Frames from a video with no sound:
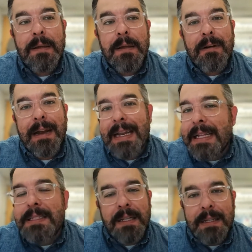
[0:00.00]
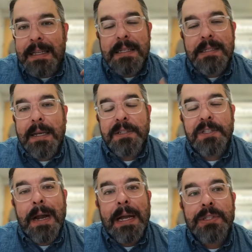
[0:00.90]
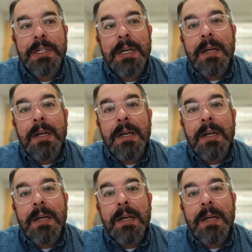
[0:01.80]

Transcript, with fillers: right? Instantly that steak is trash.